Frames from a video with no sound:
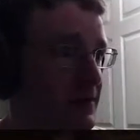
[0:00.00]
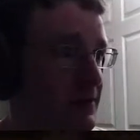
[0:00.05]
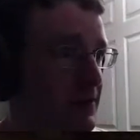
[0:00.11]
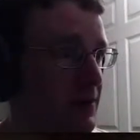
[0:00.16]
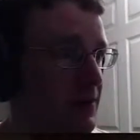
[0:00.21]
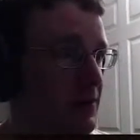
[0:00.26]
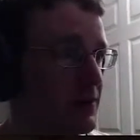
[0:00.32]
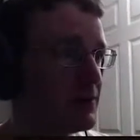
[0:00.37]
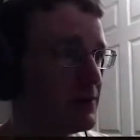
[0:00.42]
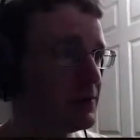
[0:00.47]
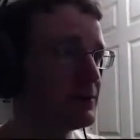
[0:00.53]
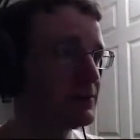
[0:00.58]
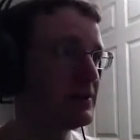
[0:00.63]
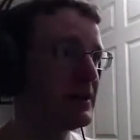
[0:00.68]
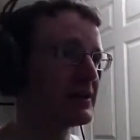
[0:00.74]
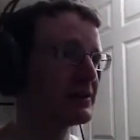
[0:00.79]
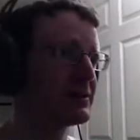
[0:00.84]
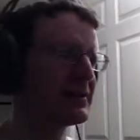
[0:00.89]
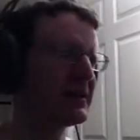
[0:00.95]
Oh, uh,
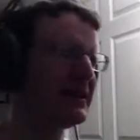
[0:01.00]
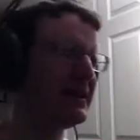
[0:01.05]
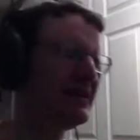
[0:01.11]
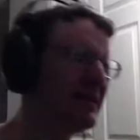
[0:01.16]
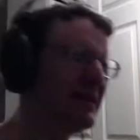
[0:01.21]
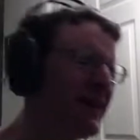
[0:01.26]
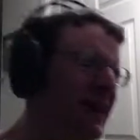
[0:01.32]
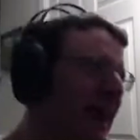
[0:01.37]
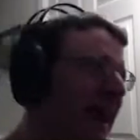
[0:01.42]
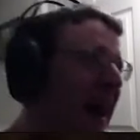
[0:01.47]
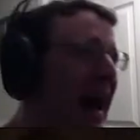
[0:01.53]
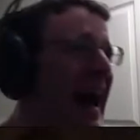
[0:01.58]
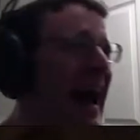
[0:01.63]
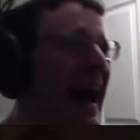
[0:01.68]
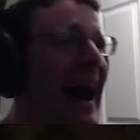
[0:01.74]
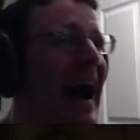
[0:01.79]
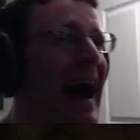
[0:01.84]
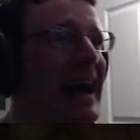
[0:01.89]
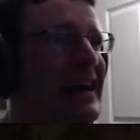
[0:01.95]
not a grenade. my bow from me.
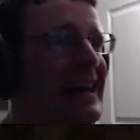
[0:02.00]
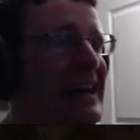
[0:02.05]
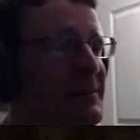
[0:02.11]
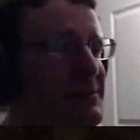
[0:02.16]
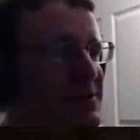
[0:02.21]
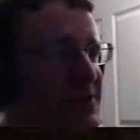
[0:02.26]
I keep